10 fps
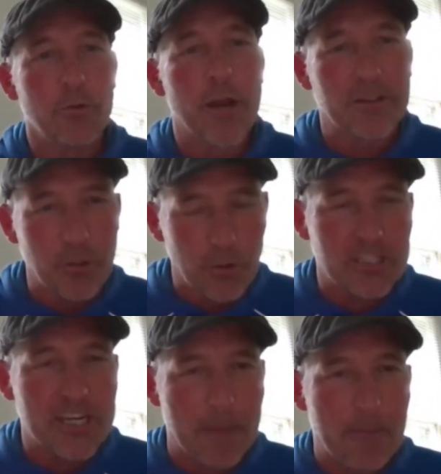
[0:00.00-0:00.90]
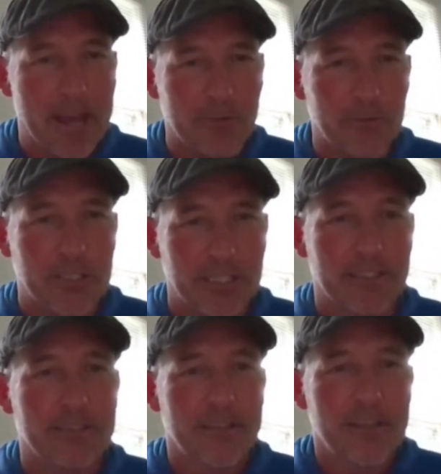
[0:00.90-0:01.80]
Yeah. We went through her snapback
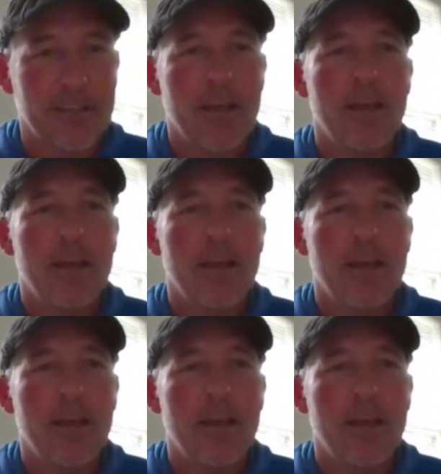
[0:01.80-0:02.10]
routine,